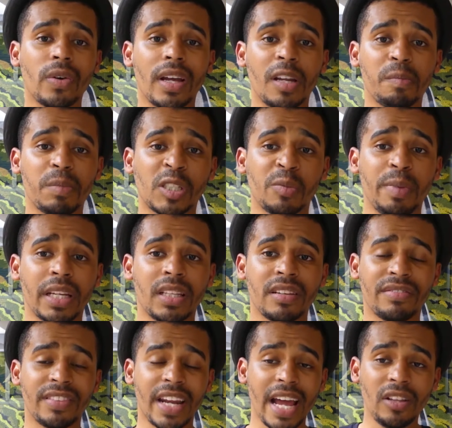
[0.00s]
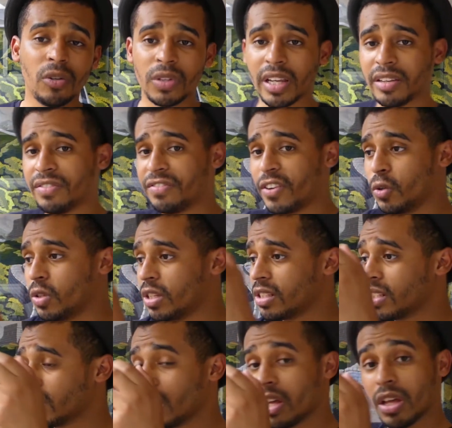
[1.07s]
under perspective, try to take
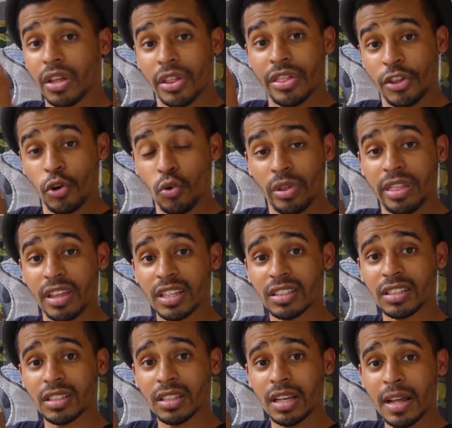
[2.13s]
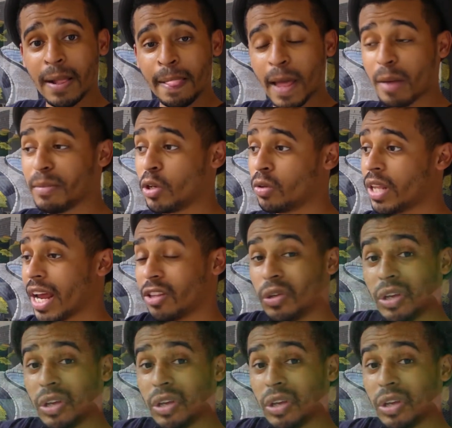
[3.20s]
photos through things. I mean, you try to